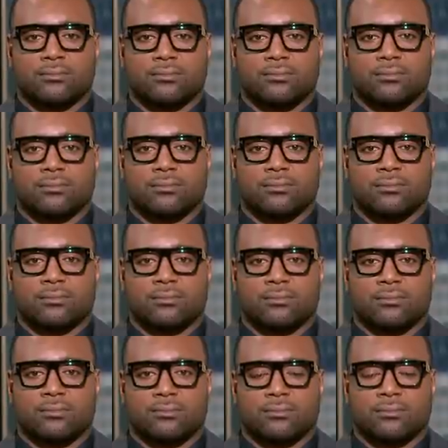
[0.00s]

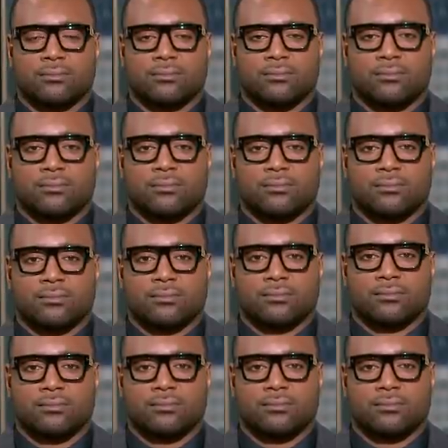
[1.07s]

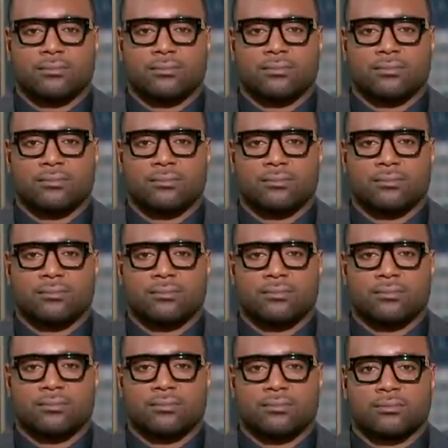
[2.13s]

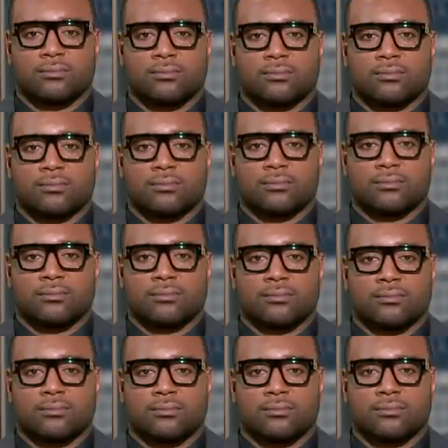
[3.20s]

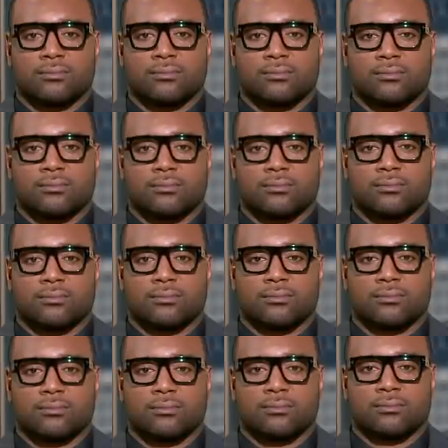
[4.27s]

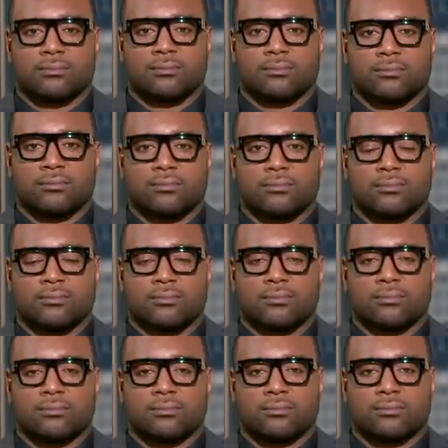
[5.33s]

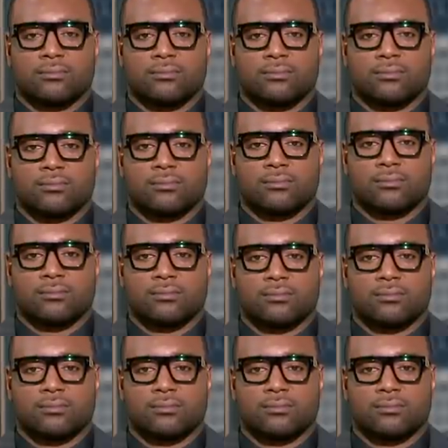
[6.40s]
[no speech]